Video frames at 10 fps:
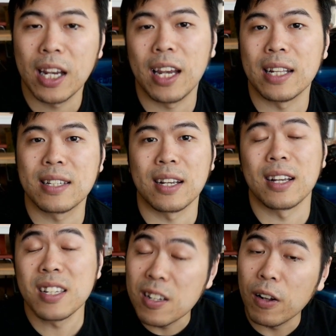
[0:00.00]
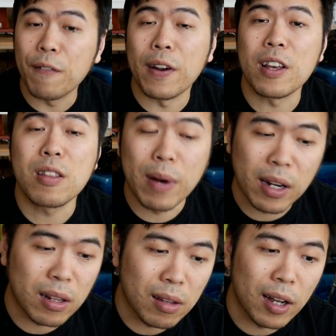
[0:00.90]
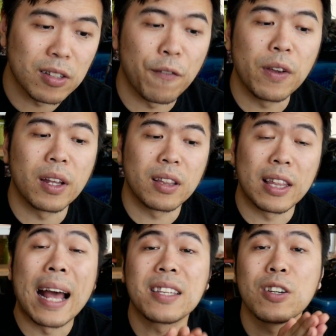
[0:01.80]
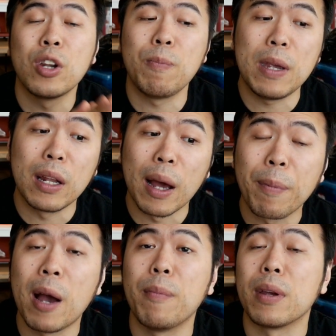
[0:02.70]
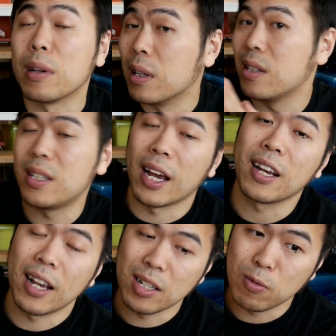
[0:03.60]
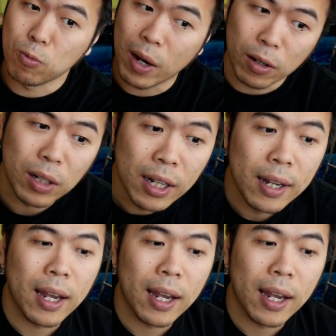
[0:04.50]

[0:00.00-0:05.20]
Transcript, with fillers: It's uh, still a very threatening thought, so I feel like that's going to be an upcoming deck as well.